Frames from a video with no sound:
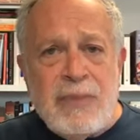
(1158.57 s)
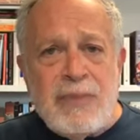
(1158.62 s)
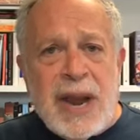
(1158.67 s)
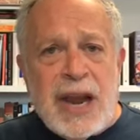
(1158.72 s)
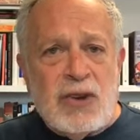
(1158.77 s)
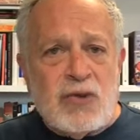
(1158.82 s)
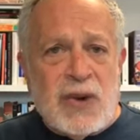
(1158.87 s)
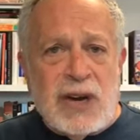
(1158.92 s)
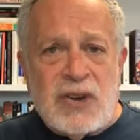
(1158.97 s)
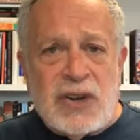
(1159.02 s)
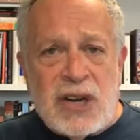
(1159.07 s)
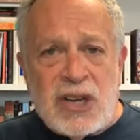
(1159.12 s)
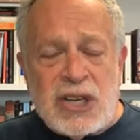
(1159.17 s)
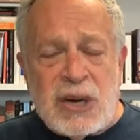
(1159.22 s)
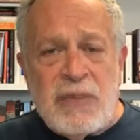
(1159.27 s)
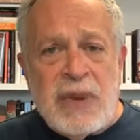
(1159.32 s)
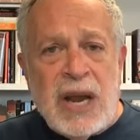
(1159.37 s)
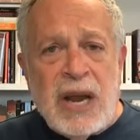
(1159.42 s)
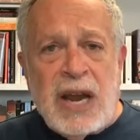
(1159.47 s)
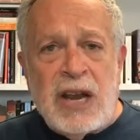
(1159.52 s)

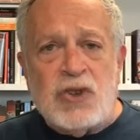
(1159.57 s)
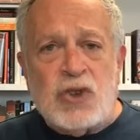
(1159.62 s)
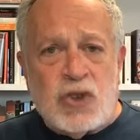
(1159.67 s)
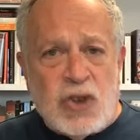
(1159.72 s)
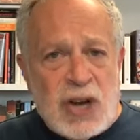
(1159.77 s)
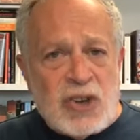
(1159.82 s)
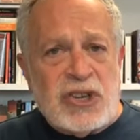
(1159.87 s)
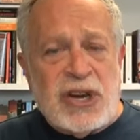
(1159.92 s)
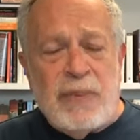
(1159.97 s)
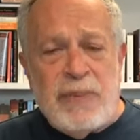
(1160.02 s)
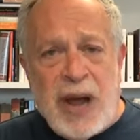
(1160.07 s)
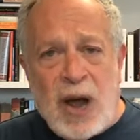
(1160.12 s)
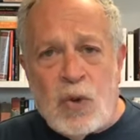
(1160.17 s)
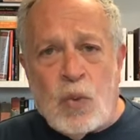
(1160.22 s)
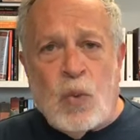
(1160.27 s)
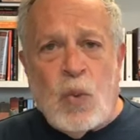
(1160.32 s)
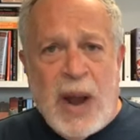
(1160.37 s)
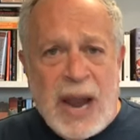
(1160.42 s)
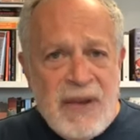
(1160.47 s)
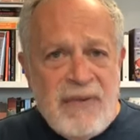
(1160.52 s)
Patriotism is just
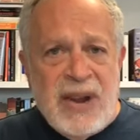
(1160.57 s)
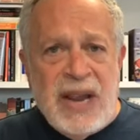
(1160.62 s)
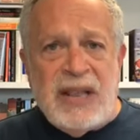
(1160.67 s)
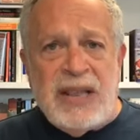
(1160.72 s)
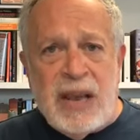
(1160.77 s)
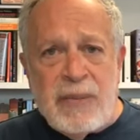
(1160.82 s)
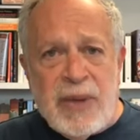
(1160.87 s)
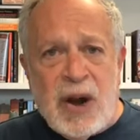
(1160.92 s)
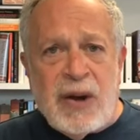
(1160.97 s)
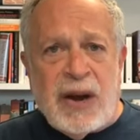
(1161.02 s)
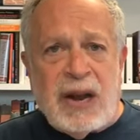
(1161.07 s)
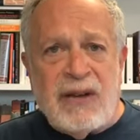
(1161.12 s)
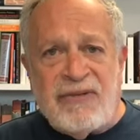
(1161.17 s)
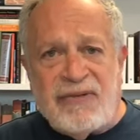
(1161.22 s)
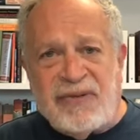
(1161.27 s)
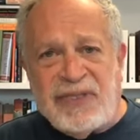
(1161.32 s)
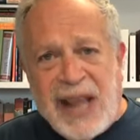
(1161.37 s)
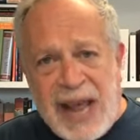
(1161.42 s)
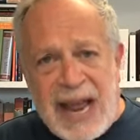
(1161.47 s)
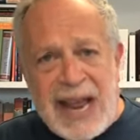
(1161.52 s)
about waving the American
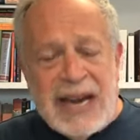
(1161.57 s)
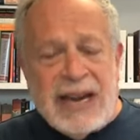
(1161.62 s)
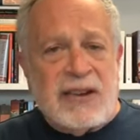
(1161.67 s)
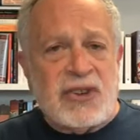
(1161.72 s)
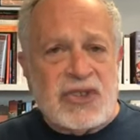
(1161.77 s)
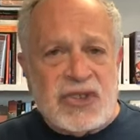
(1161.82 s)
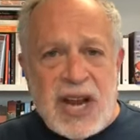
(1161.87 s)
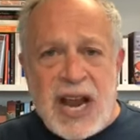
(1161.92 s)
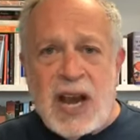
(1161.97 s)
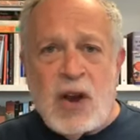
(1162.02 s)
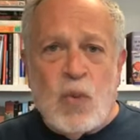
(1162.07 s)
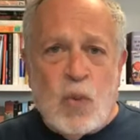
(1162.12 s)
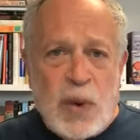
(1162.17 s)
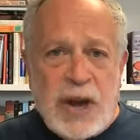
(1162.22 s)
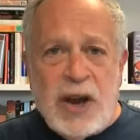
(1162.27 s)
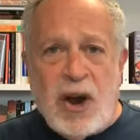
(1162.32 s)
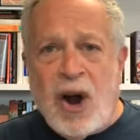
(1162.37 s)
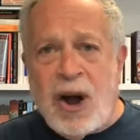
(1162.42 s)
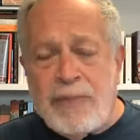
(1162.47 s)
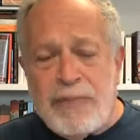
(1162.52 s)
flag and saying
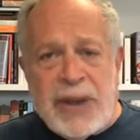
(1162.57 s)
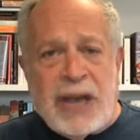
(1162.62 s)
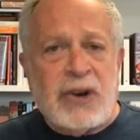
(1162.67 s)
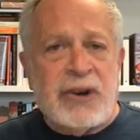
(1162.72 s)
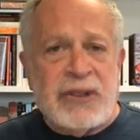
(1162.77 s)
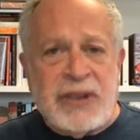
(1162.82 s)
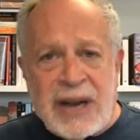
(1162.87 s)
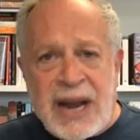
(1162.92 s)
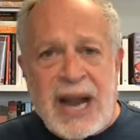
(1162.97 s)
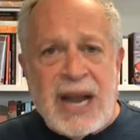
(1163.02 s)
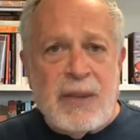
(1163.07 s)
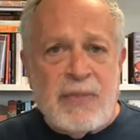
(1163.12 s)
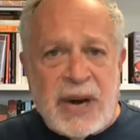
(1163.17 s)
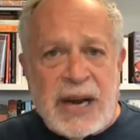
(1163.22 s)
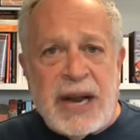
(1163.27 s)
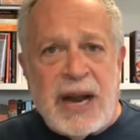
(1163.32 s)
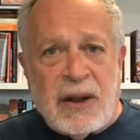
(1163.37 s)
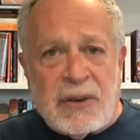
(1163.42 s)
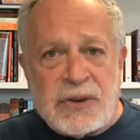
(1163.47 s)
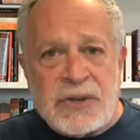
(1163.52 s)
we are better than
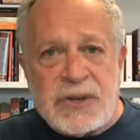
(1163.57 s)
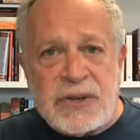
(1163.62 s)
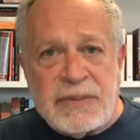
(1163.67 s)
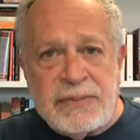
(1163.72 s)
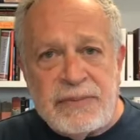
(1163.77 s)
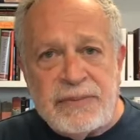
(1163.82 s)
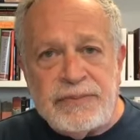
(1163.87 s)
anybody else.